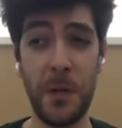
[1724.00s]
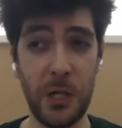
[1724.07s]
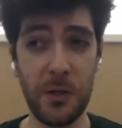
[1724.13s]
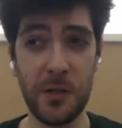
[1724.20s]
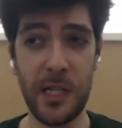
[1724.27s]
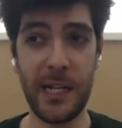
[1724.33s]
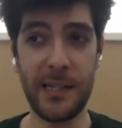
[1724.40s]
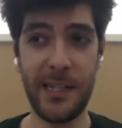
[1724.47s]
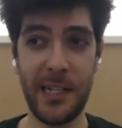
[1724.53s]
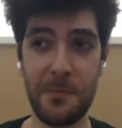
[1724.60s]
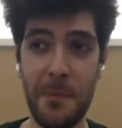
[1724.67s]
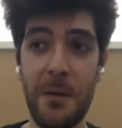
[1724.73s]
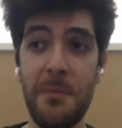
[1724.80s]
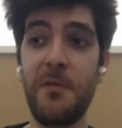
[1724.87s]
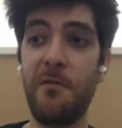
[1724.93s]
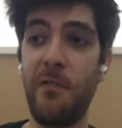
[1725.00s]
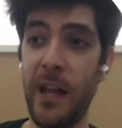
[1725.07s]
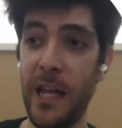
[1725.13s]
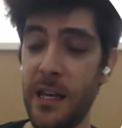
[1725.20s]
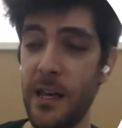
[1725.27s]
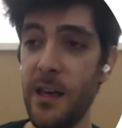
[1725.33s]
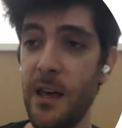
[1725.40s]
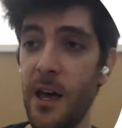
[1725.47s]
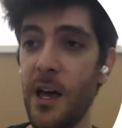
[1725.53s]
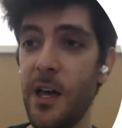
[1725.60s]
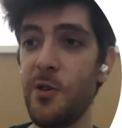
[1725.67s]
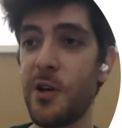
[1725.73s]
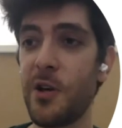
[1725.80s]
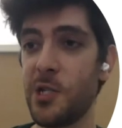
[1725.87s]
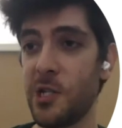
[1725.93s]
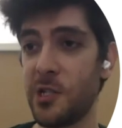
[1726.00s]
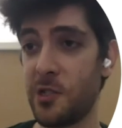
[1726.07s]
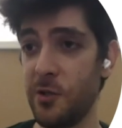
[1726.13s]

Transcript: suspicious that a test may be flaky,